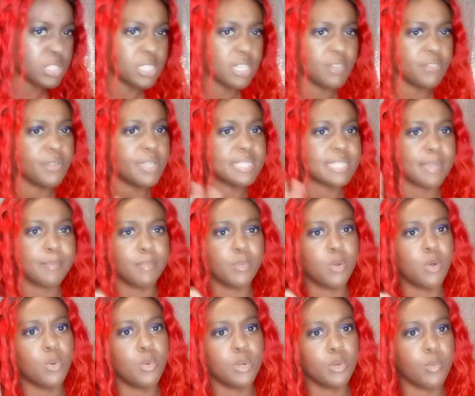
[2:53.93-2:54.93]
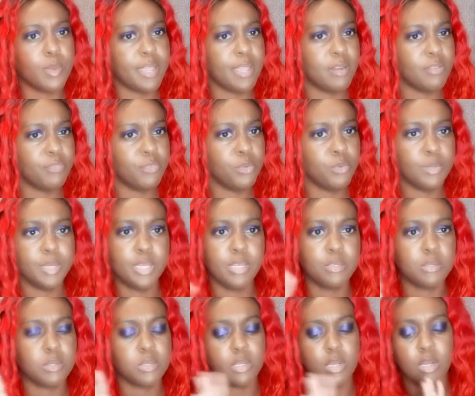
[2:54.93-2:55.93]
stuff because I'm going away in a few
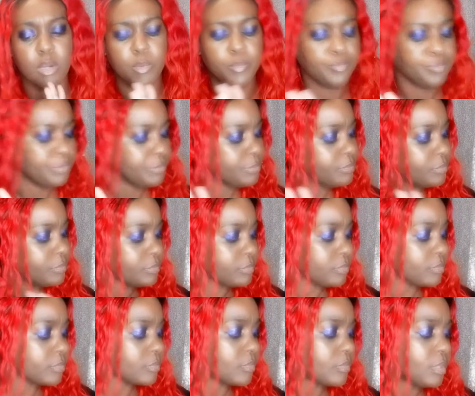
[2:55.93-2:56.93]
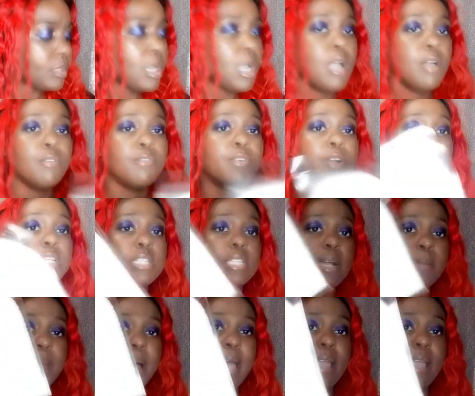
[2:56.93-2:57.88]
weeks. So first up,